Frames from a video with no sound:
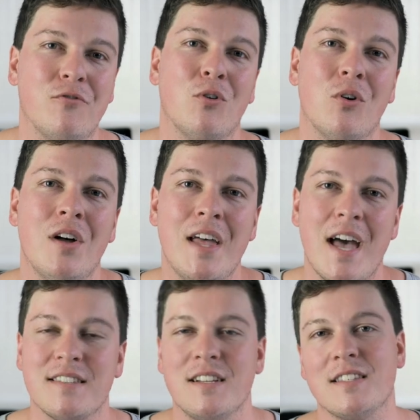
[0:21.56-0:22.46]
before
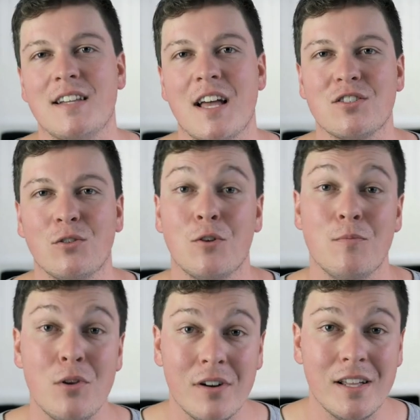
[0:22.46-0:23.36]
as an international
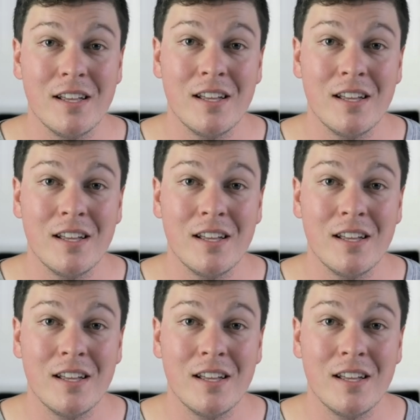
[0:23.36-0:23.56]
community.